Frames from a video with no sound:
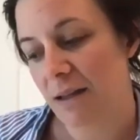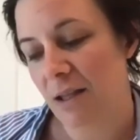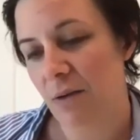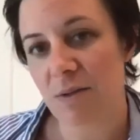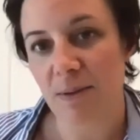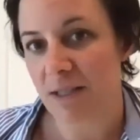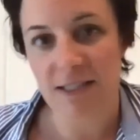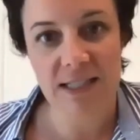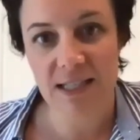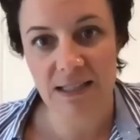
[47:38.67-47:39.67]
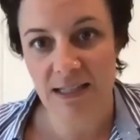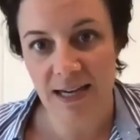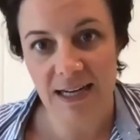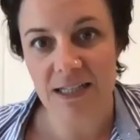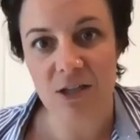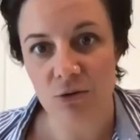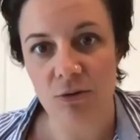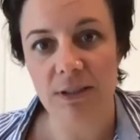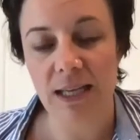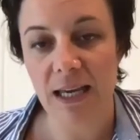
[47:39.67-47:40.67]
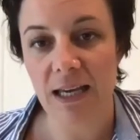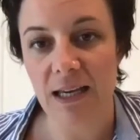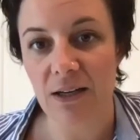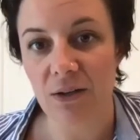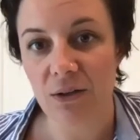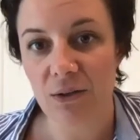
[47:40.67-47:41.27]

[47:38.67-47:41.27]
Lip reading: There was about this 19-year-old kid